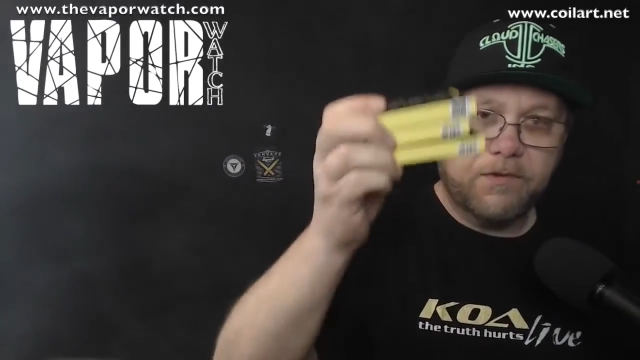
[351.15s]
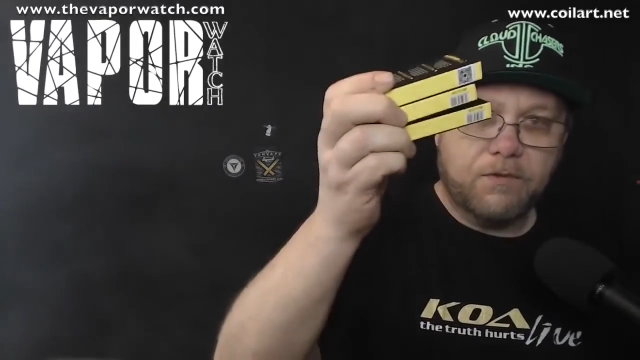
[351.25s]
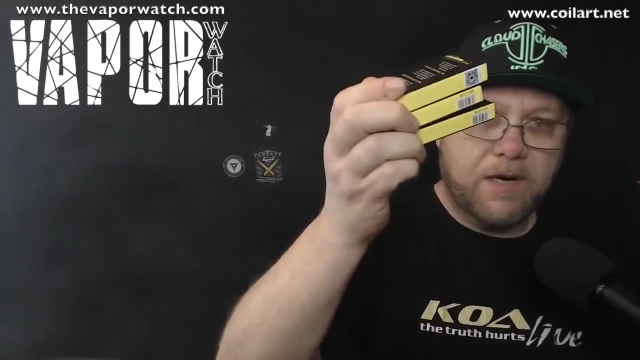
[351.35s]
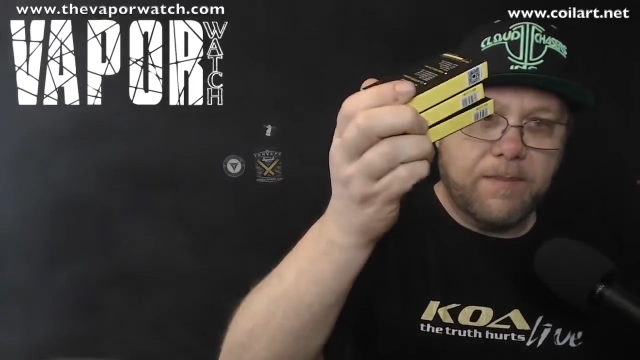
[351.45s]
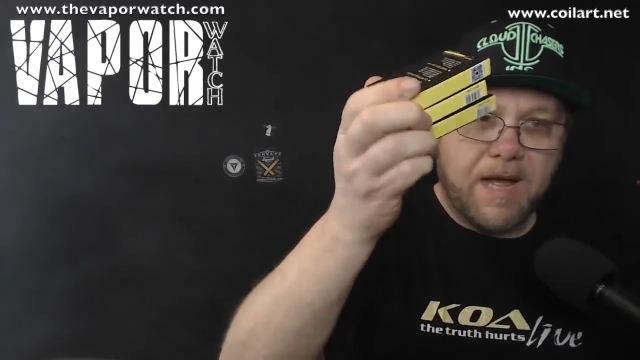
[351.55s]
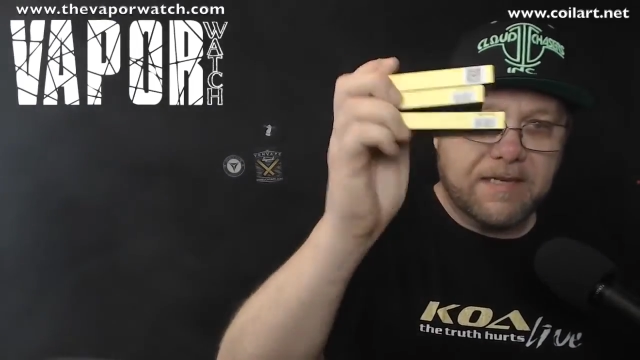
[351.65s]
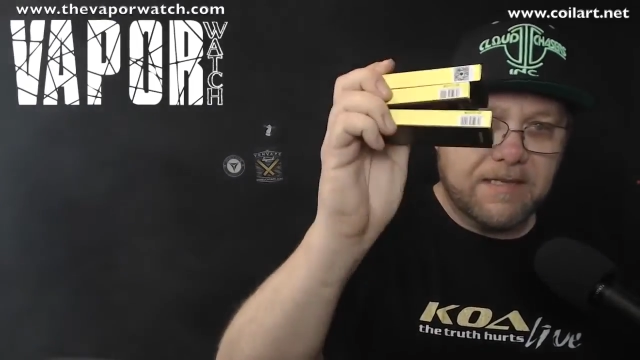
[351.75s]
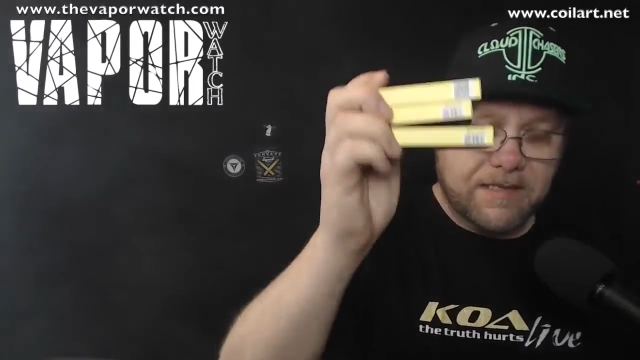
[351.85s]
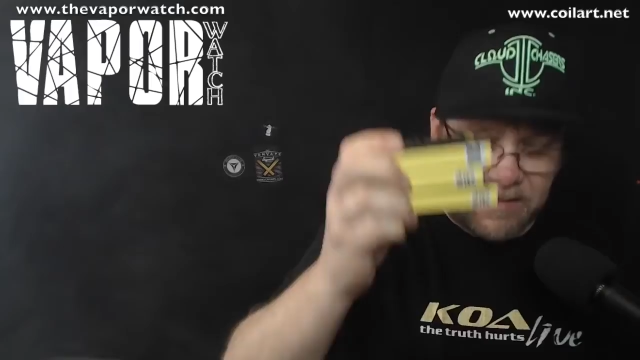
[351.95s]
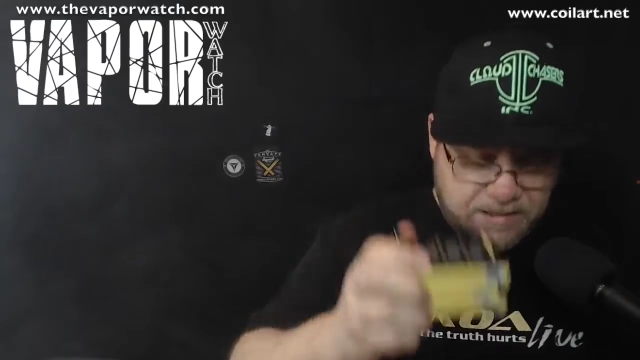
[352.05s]
3
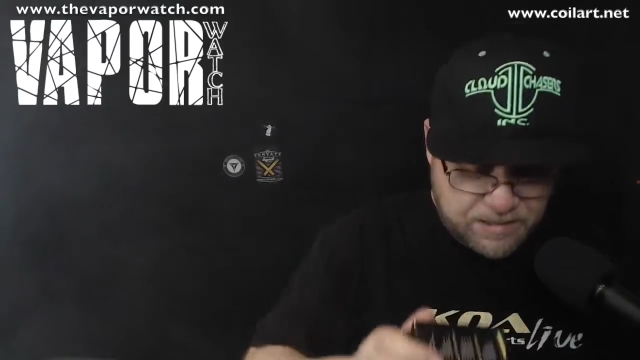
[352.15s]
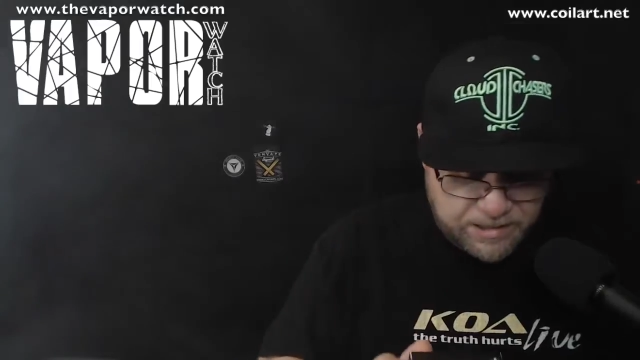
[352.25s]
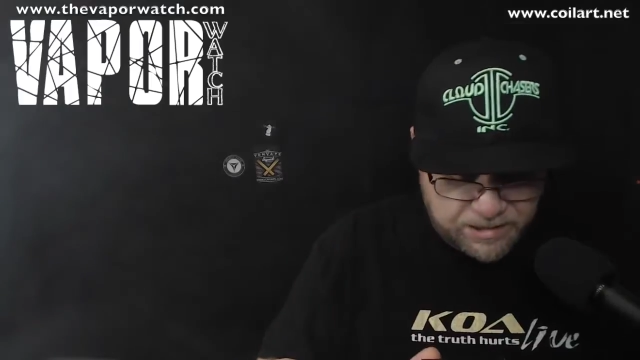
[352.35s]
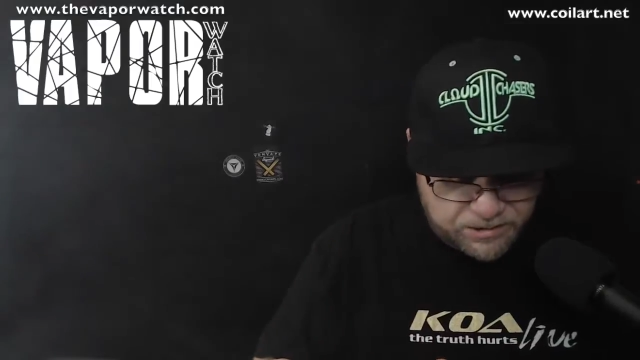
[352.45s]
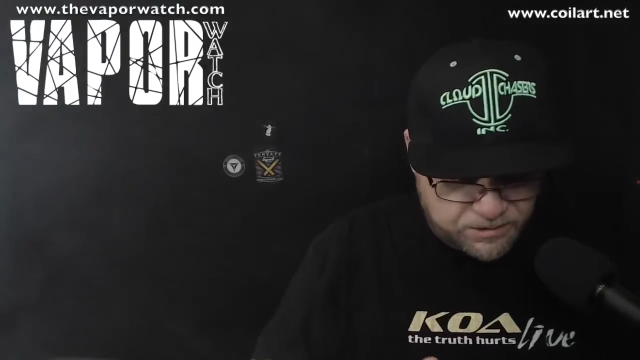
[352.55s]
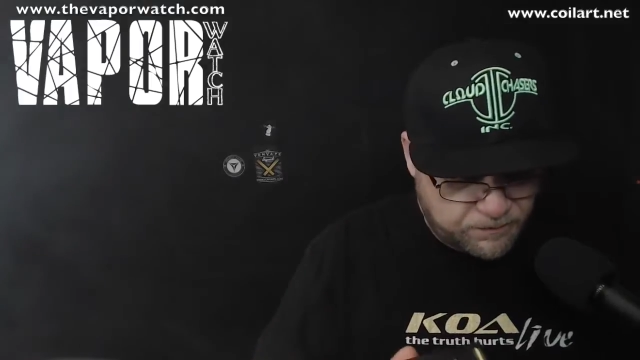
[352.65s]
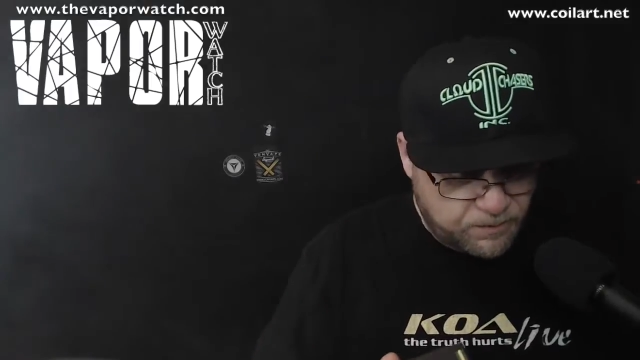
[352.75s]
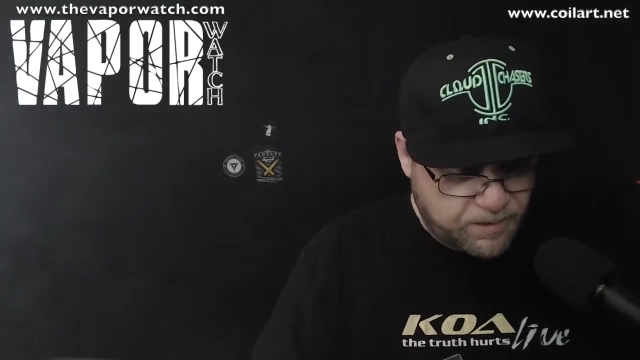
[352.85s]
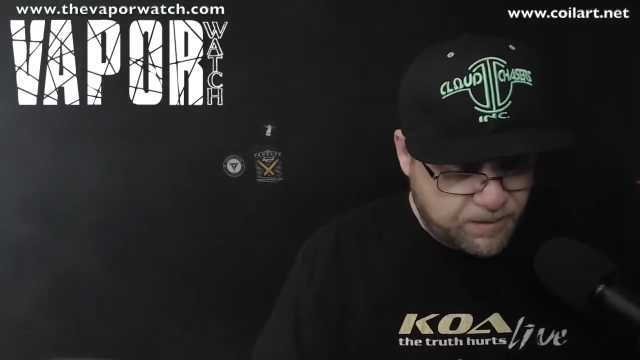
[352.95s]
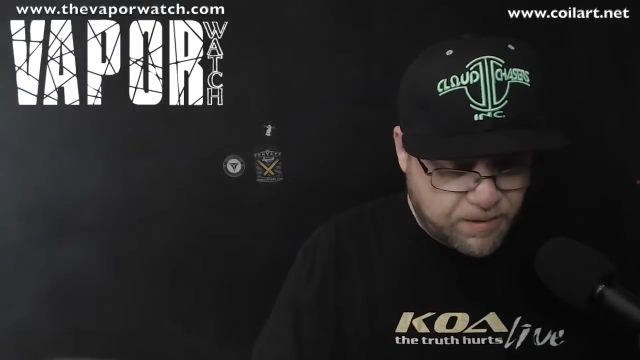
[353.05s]
boxes in each of
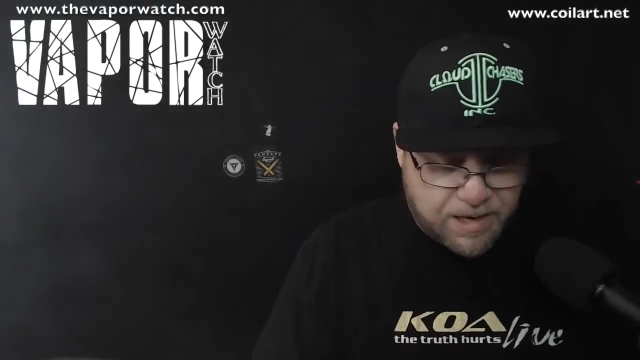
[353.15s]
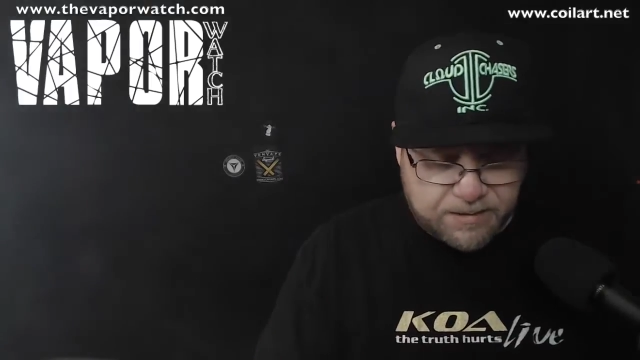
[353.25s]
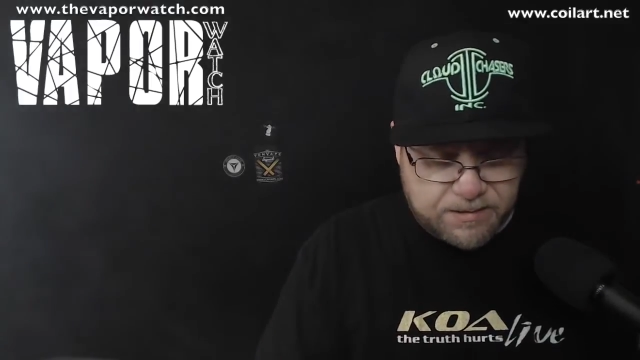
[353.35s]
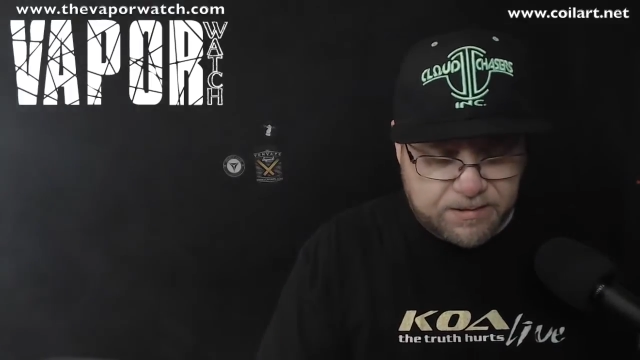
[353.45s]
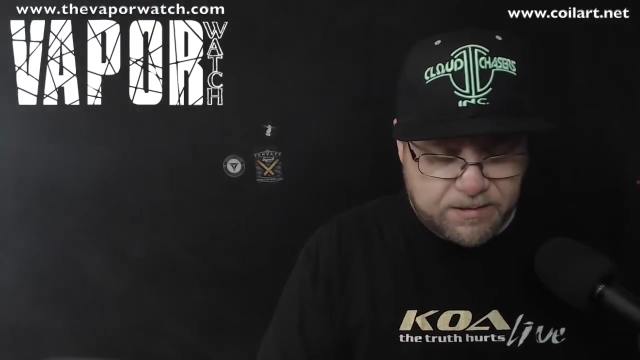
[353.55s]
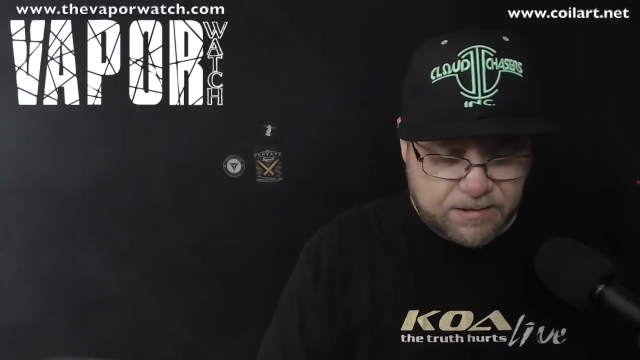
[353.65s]
the big boxes.